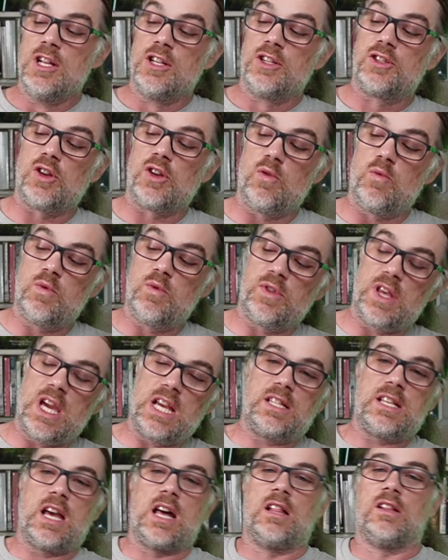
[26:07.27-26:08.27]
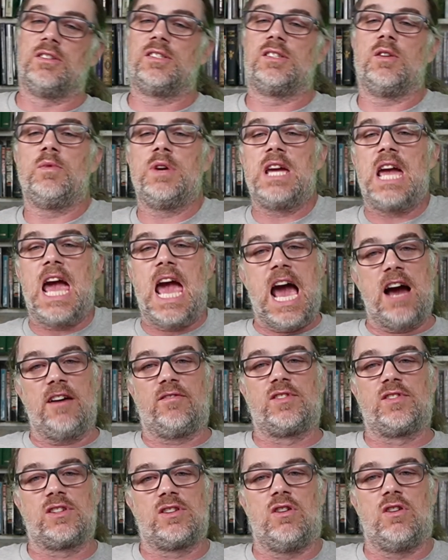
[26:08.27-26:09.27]
So they tell us that we
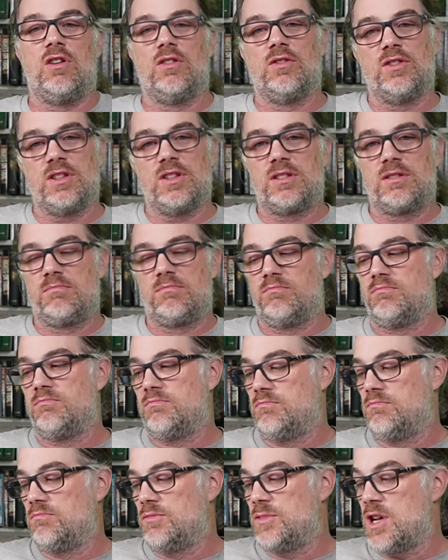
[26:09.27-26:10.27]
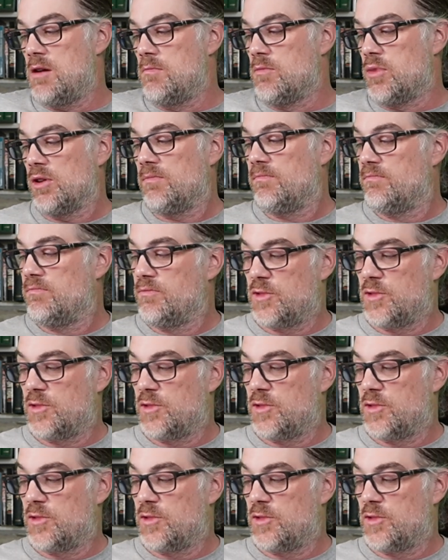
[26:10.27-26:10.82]
have to call this number.